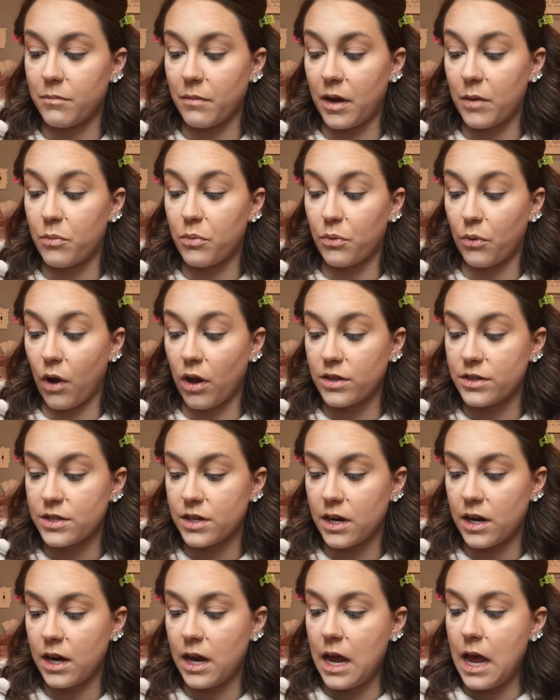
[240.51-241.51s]
and my
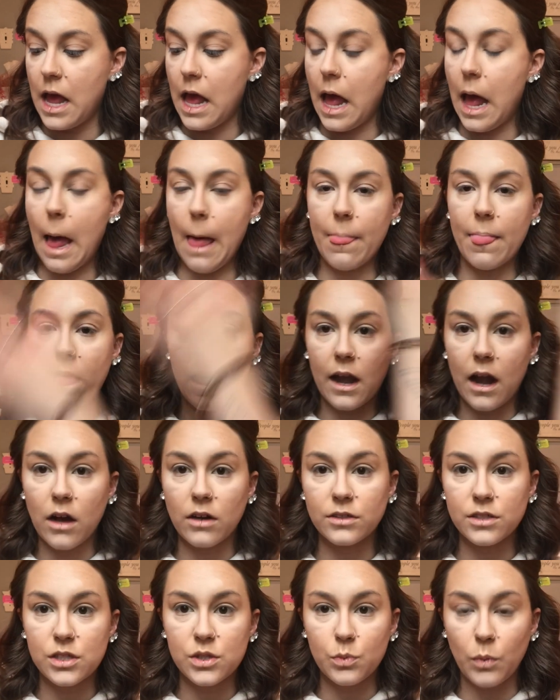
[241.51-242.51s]
bronzer, and then
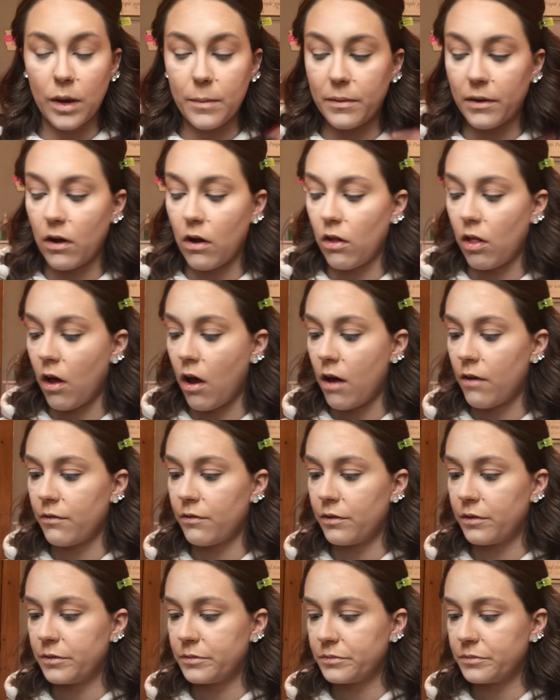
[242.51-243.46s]
I'll swipe it all off.